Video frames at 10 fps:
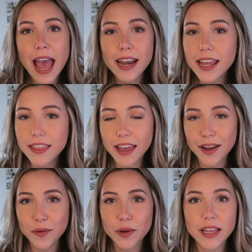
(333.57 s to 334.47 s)

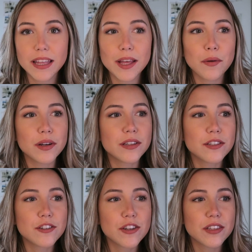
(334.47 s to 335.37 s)
anything, really. They were
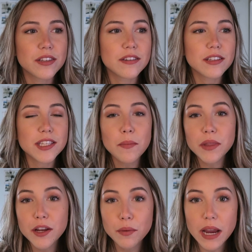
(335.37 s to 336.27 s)
just
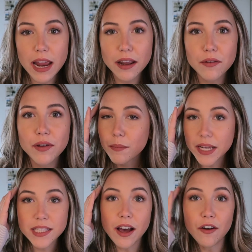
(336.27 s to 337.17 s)
something creative.
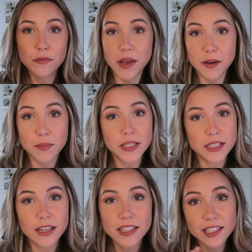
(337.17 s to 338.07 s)
Myself, being
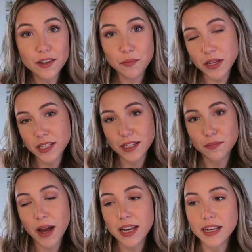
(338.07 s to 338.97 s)
still business
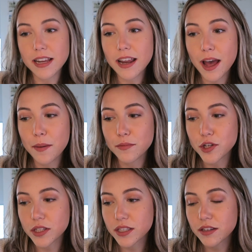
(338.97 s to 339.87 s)
minded, I'm
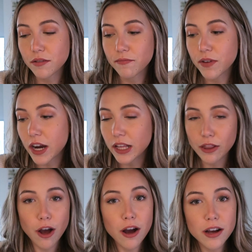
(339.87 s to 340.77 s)
just very
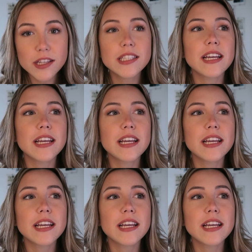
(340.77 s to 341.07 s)
lost.